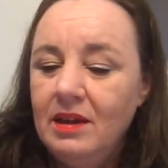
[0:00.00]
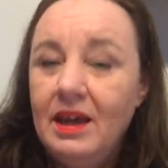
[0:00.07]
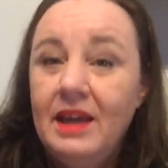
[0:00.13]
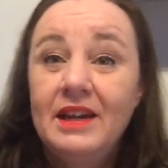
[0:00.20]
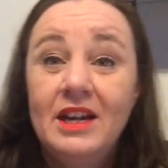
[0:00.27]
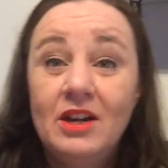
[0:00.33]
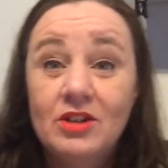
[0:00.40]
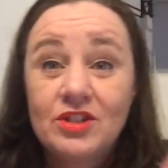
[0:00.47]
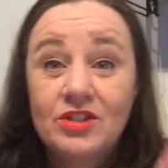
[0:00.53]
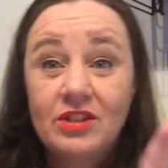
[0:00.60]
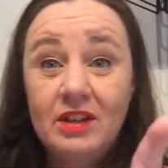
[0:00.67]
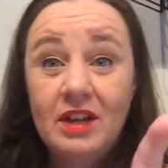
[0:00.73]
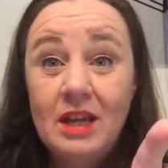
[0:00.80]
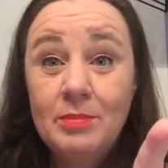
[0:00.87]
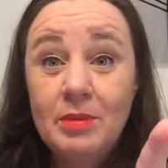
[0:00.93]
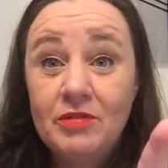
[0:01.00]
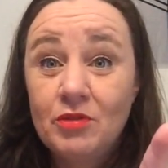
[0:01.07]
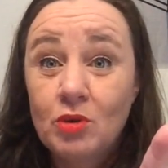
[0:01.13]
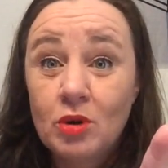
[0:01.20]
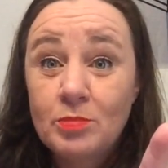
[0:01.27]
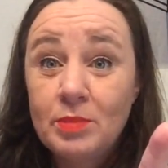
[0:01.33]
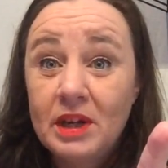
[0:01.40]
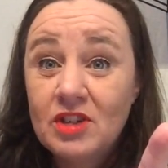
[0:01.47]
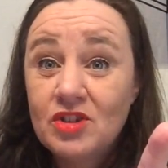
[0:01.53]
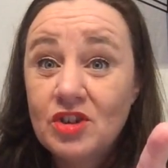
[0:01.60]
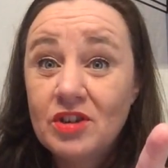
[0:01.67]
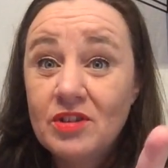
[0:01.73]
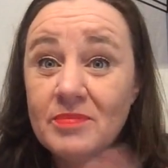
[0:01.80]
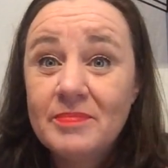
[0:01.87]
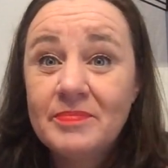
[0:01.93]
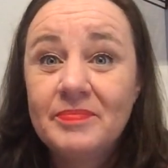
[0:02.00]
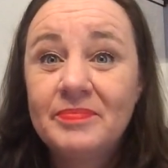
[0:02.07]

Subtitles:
And here's a before picture.